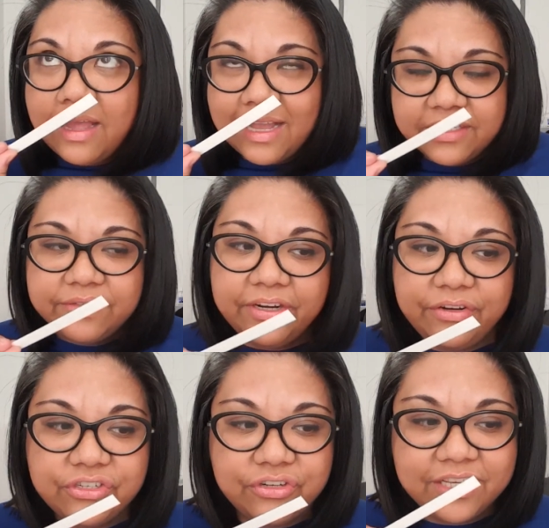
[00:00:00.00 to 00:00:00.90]

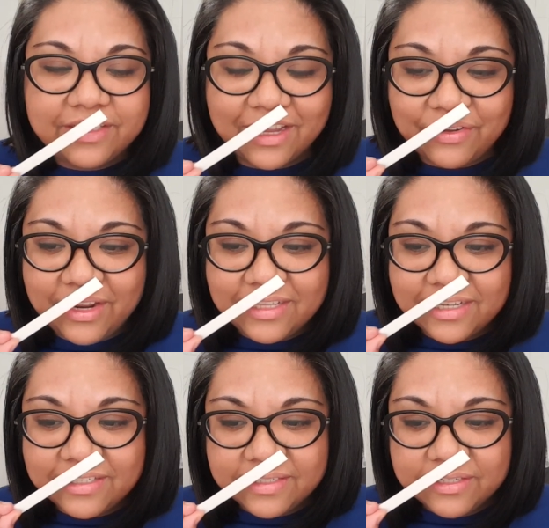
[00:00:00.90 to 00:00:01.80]
it
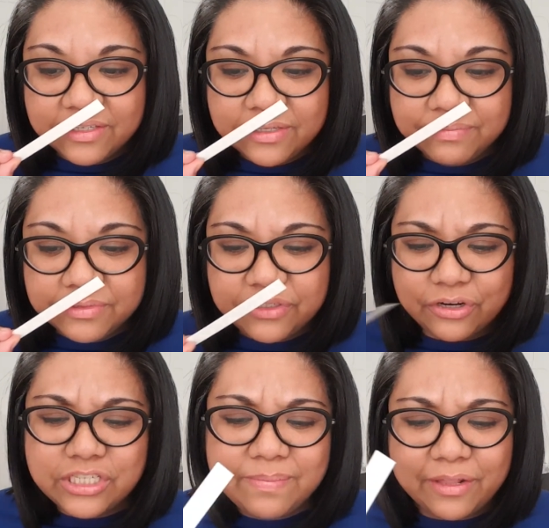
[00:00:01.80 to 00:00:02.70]
does
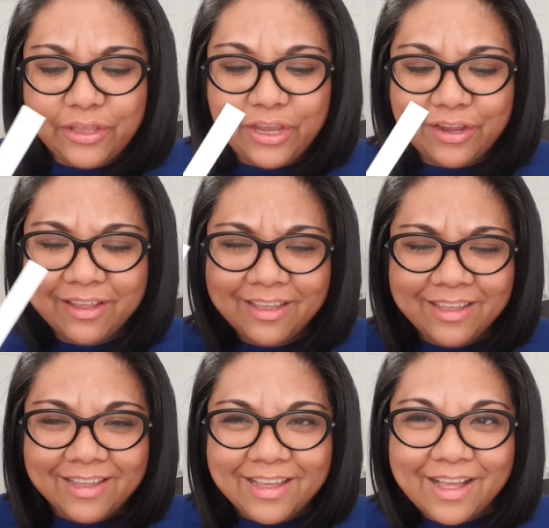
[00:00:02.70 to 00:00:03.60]
start smelling
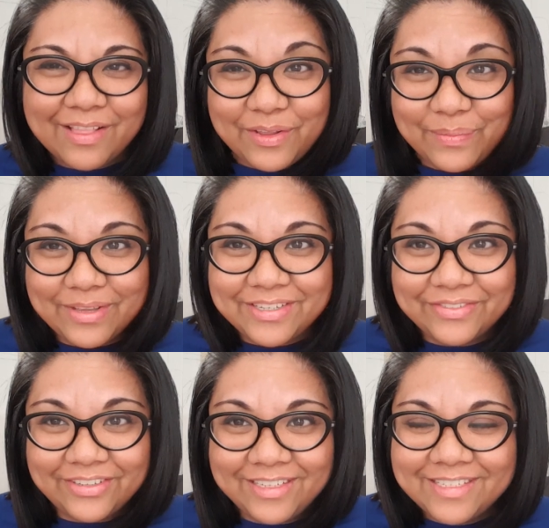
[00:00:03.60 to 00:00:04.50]
a little bit
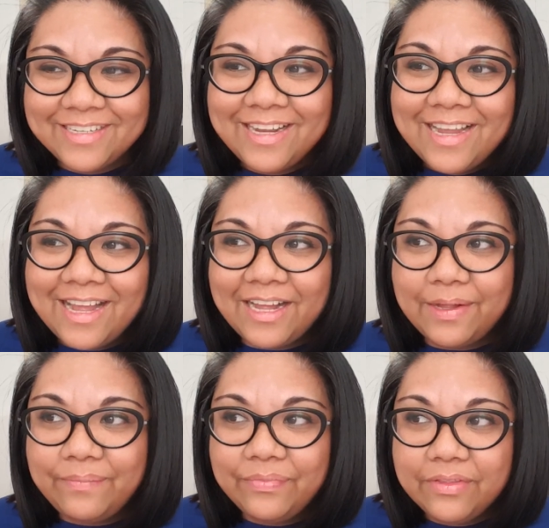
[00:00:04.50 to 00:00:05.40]
different.
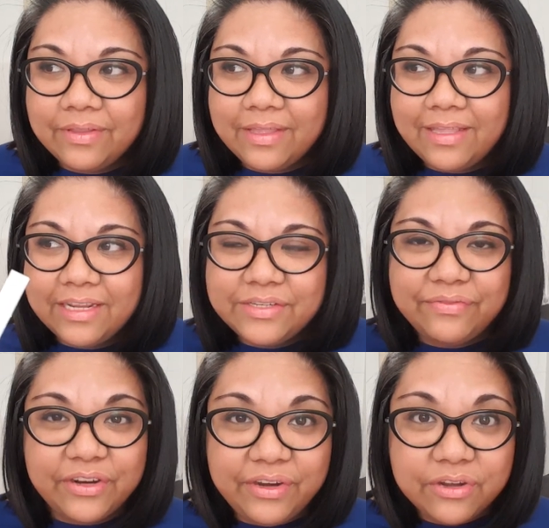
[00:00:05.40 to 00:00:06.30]
It is a
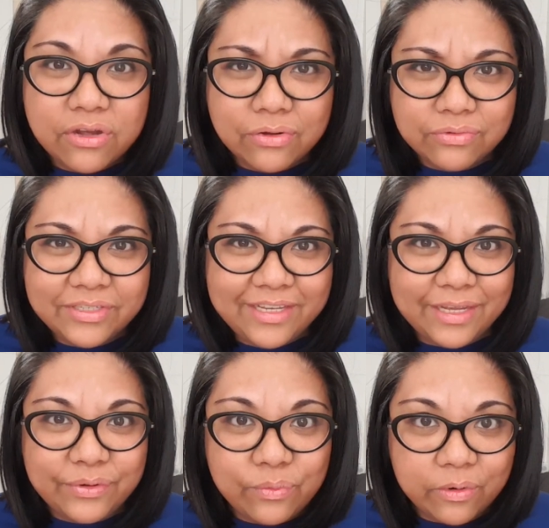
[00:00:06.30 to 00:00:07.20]
very
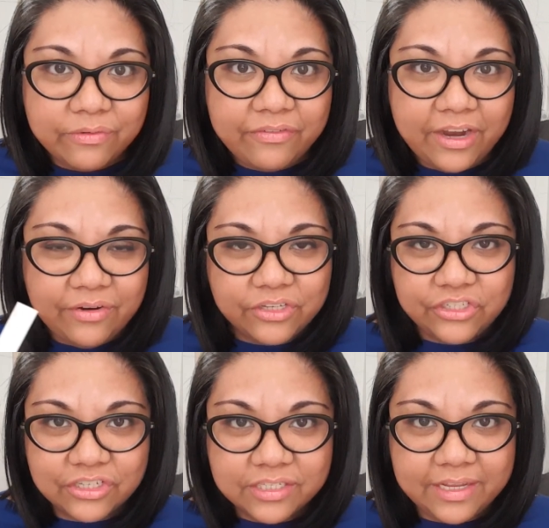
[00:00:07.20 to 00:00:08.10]
cozy and warm
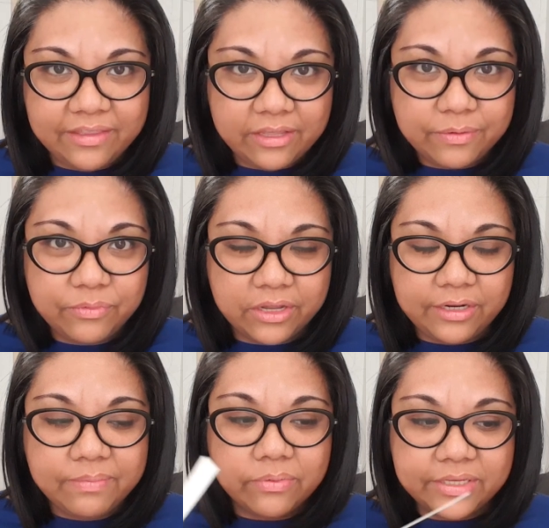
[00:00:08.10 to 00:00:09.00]
fragrance, just like the
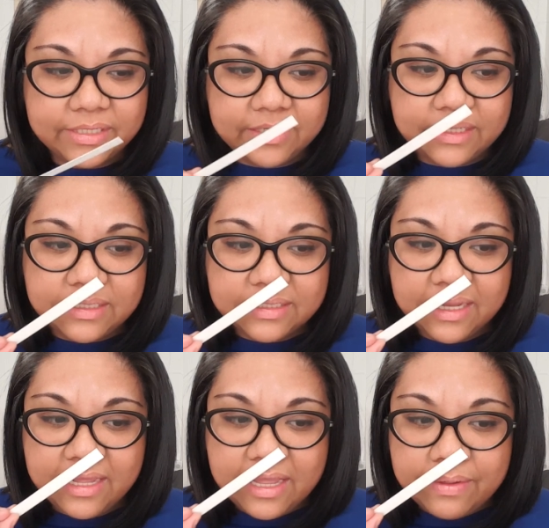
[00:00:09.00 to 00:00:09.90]
Hypnotic Poison is,
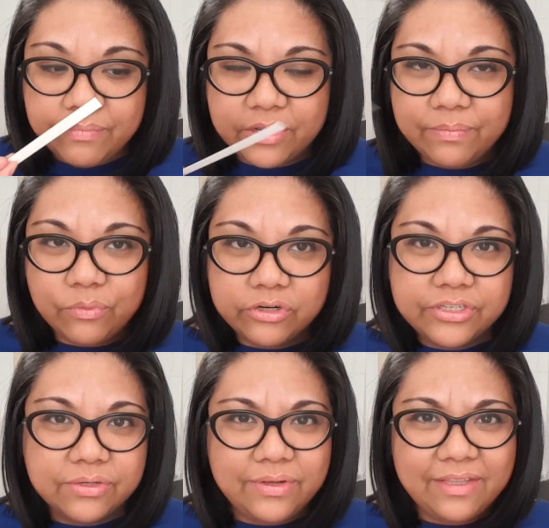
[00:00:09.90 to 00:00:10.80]
but more
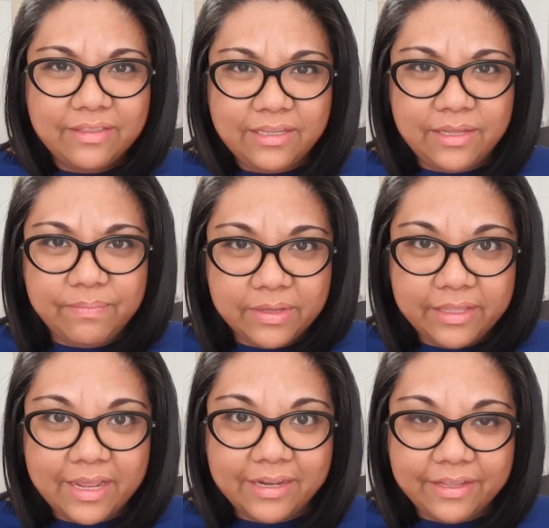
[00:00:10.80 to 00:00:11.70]
so in the
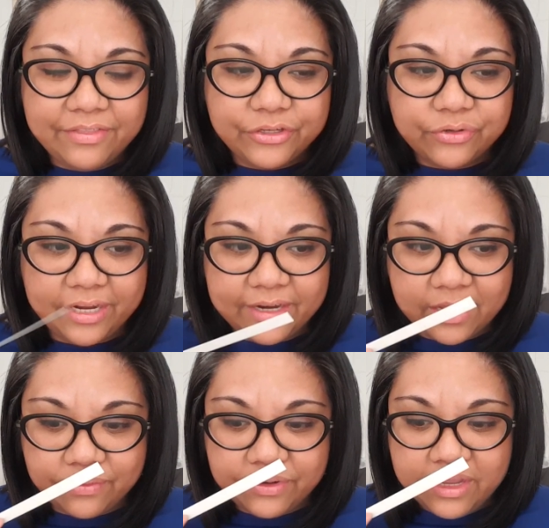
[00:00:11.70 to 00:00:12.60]
mid and in the dry
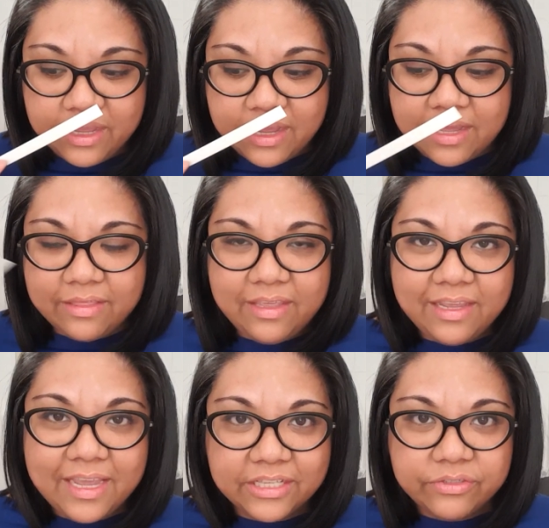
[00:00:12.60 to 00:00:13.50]
down, the
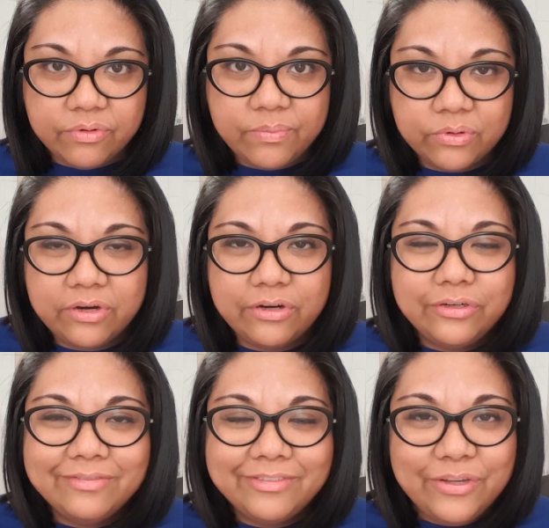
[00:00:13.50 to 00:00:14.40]
Kenzo
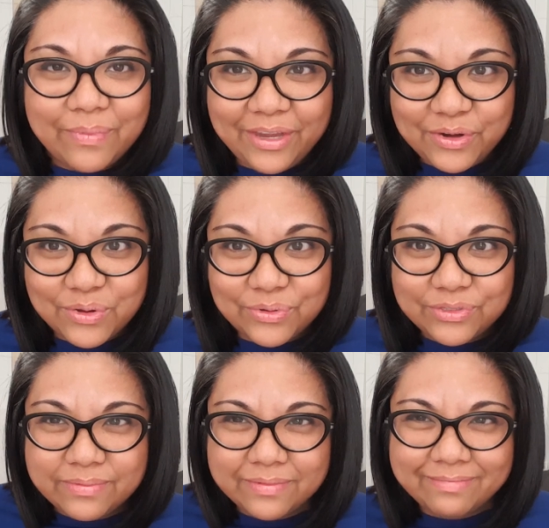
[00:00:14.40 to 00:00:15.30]
Amour, to my
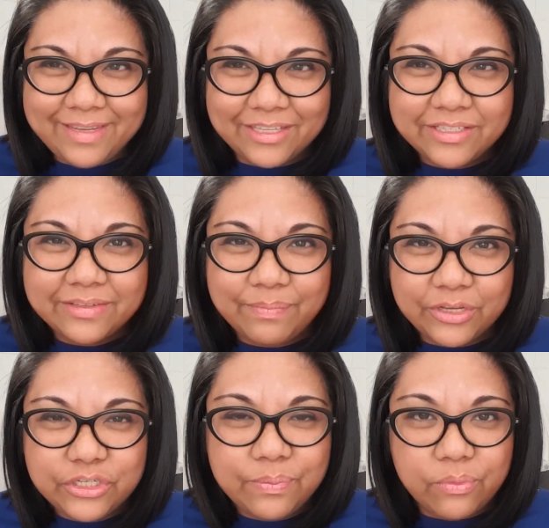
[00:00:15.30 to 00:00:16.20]
nose, gets
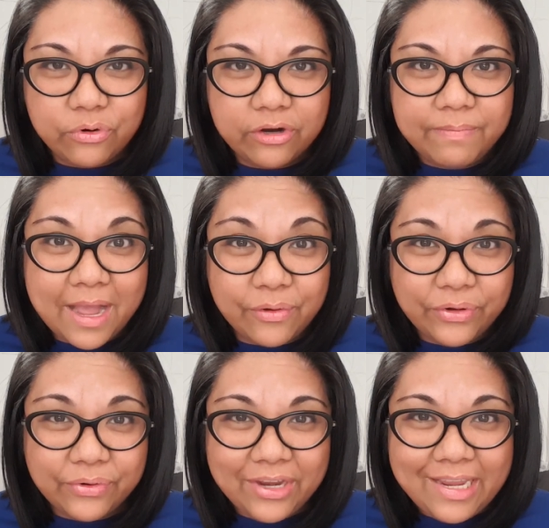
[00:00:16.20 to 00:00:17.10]
much more
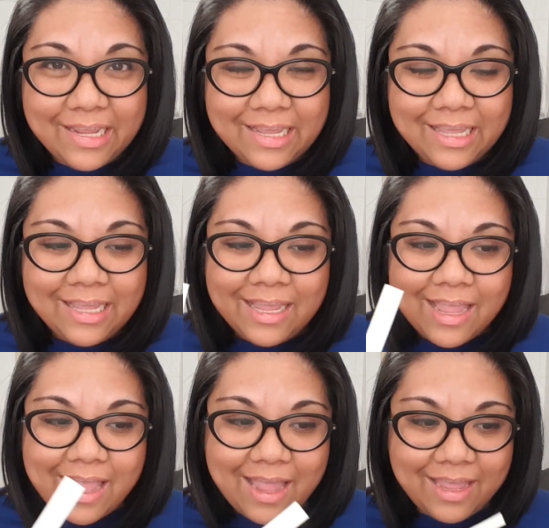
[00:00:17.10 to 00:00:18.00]
powdery,
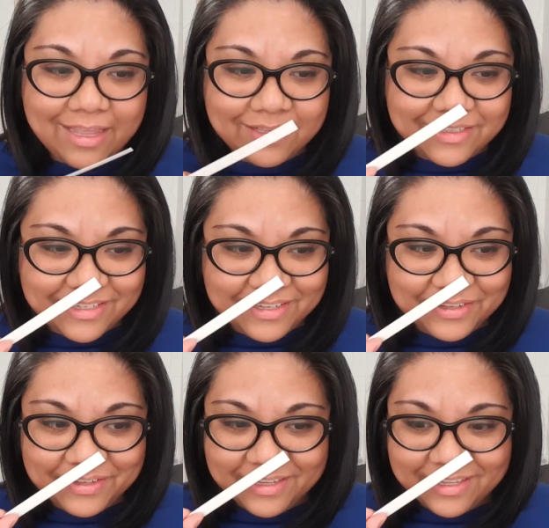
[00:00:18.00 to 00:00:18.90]
and
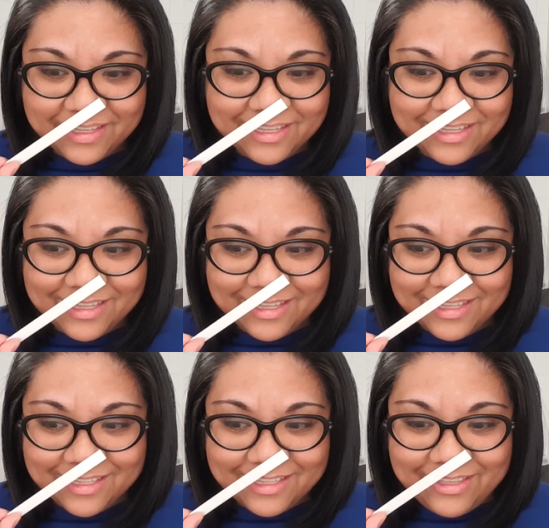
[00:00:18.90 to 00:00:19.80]

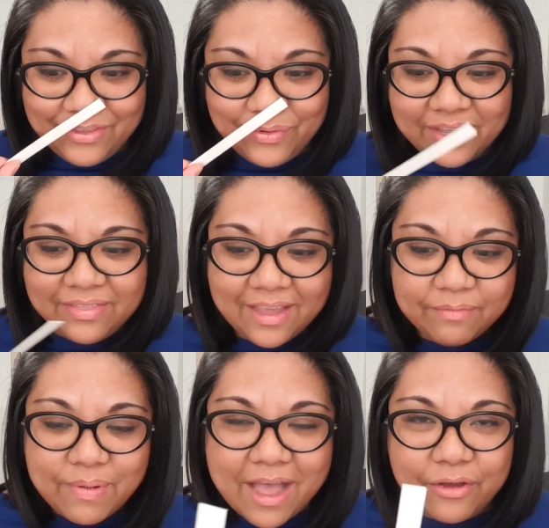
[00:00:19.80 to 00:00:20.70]
you get
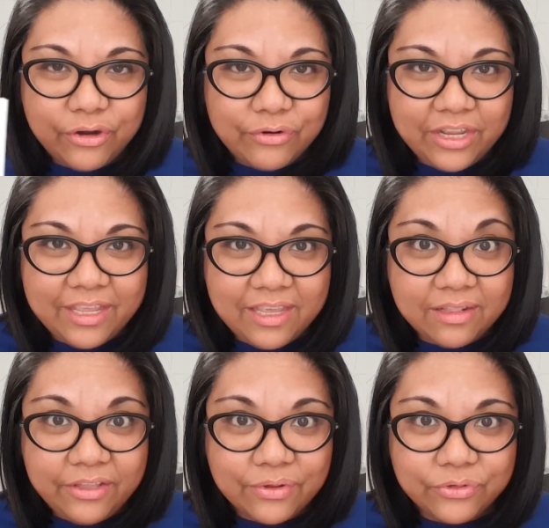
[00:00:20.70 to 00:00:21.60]
that powdery
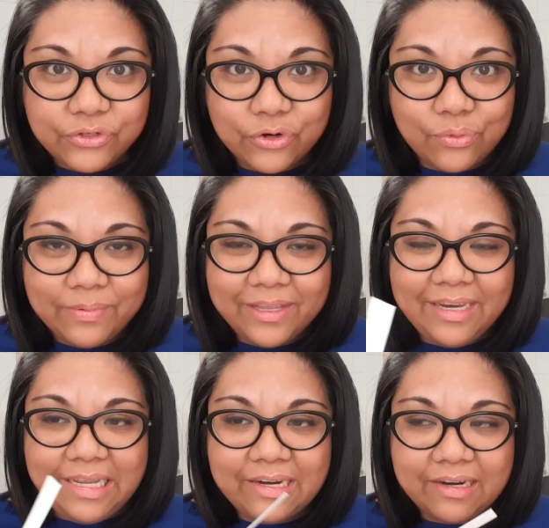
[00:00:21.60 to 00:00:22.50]
heliotrope
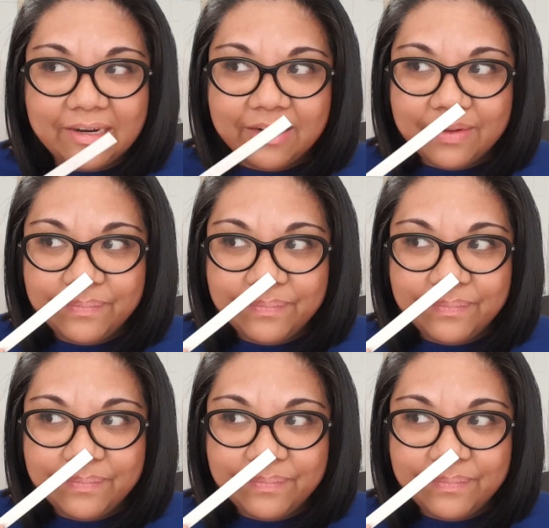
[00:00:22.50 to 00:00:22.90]
in here.